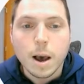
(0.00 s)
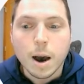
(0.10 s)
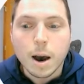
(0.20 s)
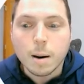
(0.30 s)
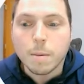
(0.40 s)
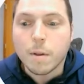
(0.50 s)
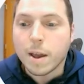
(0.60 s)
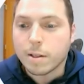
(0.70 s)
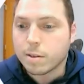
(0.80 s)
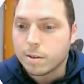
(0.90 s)
but
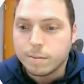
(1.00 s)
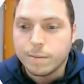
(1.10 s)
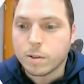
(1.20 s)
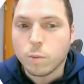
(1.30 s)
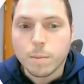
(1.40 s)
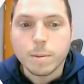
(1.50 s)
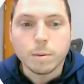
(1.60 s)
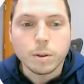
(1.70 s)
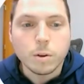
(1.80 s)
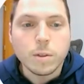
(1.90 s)
that's what
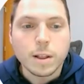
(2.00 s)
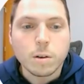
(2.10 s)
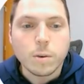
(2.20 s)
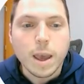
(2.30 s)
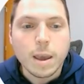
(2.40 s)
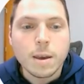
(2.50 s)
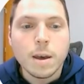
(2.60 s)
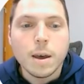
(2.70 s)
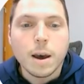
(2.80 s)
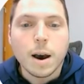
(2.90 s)
people do. That's okay.
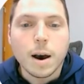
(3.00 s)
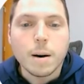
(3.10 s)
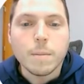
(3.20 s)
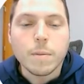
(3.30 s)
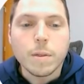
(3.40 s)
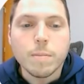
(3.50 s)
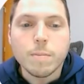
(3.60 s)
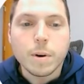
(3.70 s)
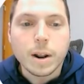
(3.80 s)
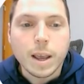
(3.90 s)

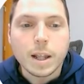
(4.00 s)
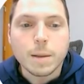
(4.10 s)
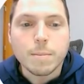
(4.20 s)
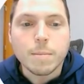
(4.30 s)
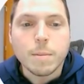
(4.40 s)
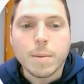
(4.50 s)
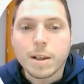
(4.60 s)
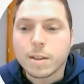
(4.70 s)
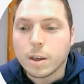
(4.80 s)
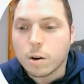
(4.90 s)
But again, the
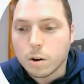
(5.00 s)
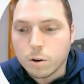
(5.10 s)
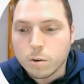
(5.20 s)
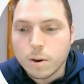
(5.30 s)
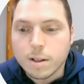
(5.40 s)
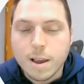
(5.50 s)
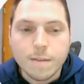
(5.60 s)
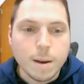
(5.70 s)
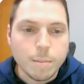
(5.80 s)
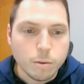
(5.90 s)
best thing you can do is have
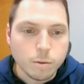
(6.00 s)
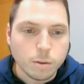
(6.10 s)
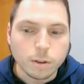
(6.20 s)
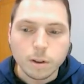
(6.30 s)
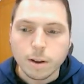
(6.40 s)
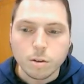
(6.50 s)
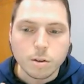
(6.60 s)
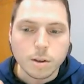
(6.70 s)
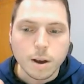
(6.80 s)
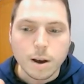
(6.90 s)
that personal
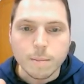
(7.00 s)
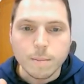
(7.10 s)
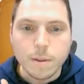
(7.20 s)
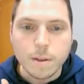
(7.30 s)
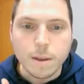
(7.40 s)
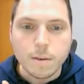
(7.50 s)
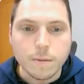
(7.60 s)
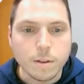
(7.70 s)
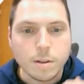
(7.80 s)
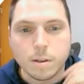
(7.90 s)
touch. If
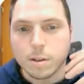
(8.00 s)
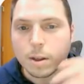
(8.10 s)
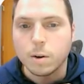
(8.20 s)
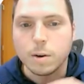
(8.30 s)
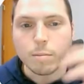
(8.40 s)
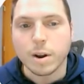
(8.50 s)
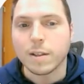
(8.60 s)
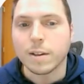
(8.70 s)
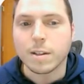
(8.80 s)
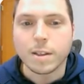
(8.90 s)
it's, a
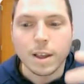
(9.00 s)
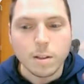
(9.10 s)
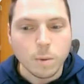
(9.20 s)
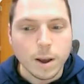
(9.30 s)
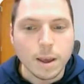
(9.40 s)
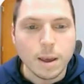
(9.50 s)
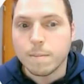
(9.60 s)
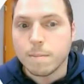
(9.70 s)
brand that states away,